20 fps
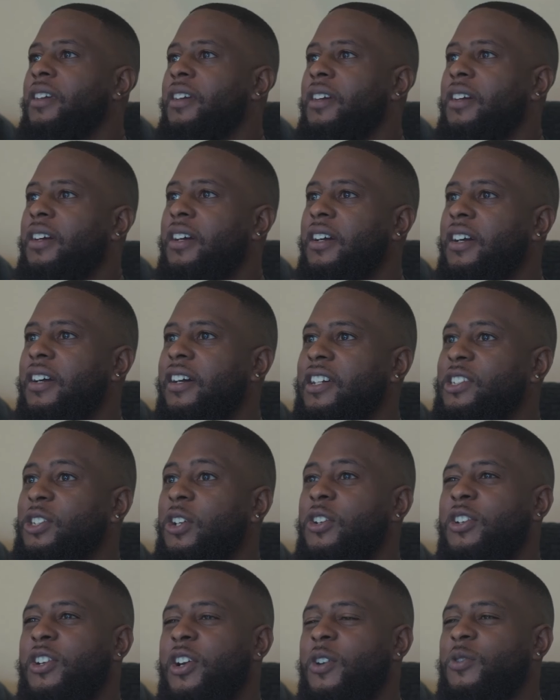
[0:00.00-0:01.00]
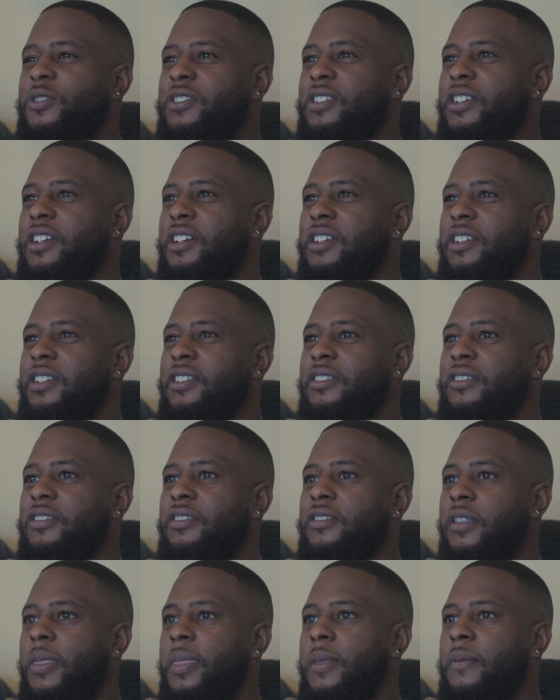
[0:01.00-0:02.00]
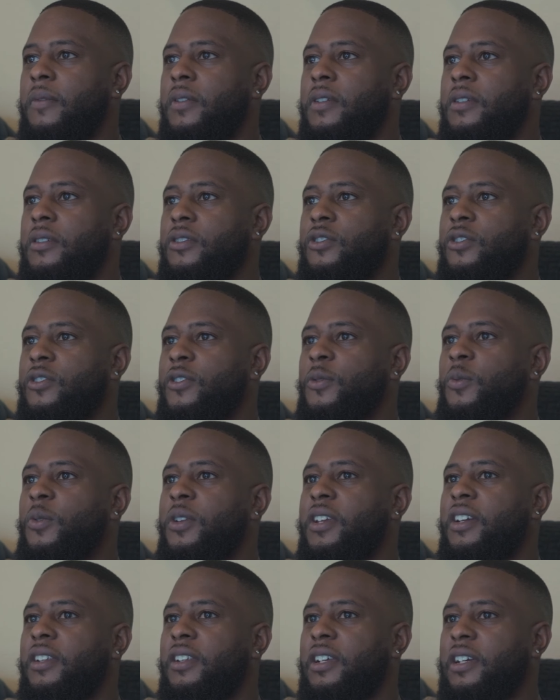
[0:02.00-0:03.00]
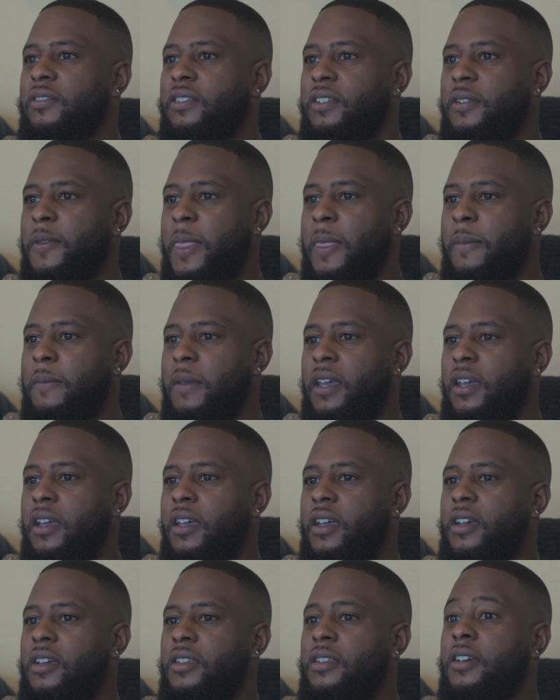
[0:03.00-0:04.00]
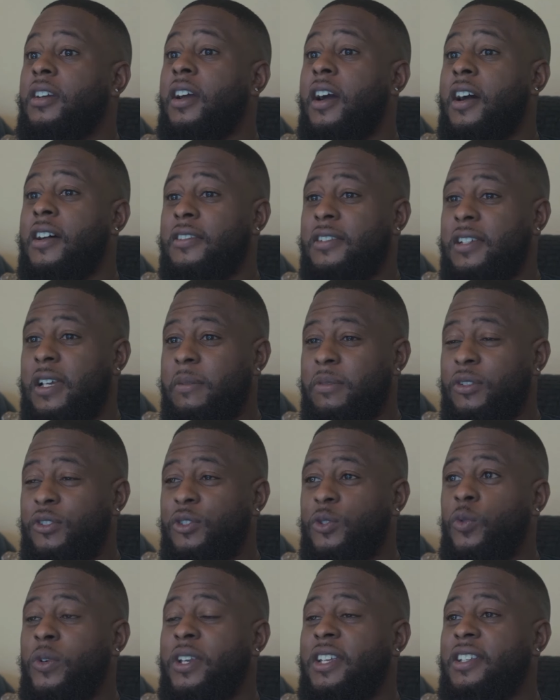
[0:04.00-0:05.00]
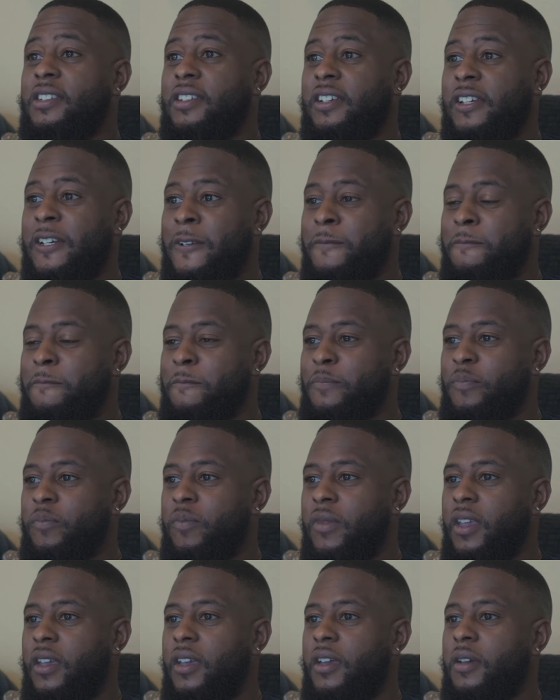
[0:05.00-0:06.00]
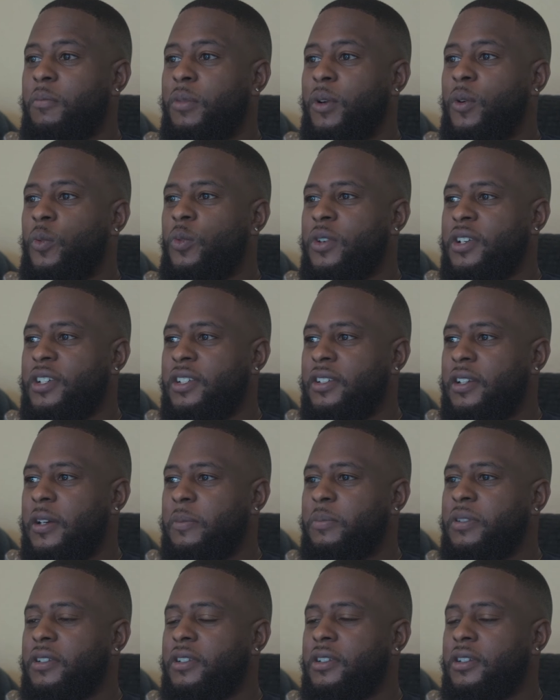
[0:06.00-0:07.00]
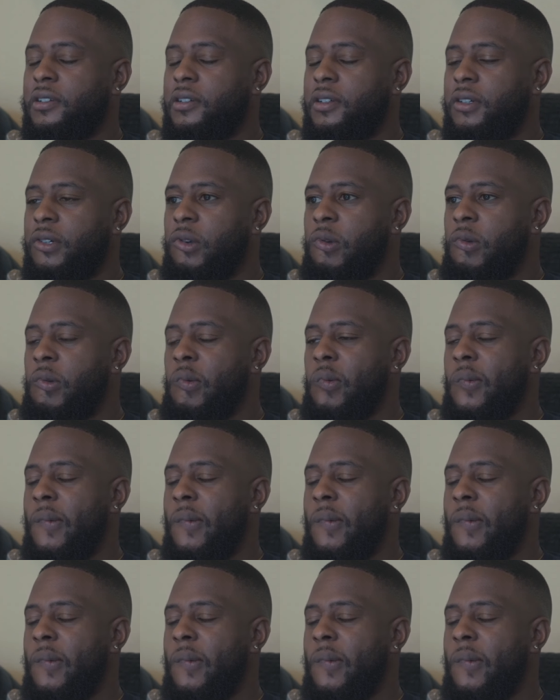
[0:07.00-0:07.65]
I started COSIGN in 2011, the concept in 2010, but it wasn't up until,